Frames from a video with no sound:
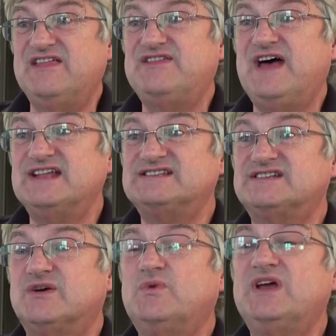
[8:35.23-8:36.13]

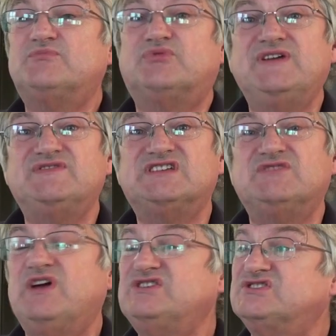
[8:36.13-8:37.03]
that we had previously
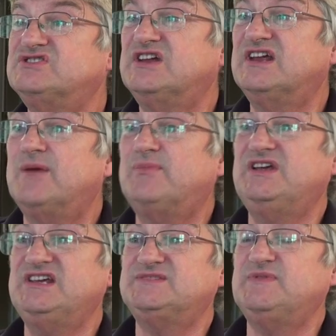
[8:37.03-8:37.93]
registered a couple
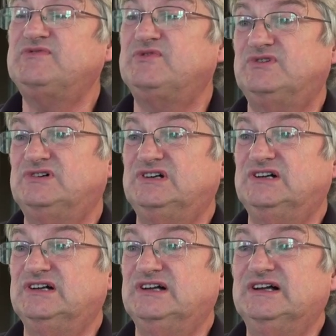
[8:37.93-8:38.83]
of years before.
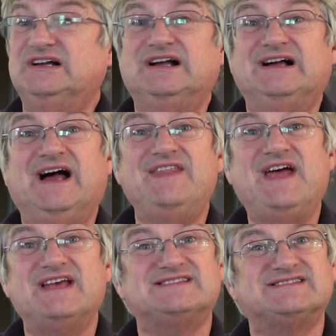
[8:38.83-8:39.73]
And
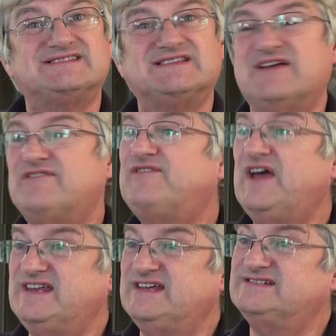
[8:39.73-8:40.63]
that's
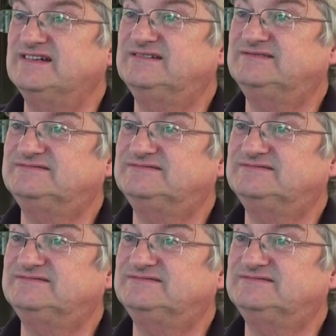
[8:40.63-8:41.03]
fate, isn't it?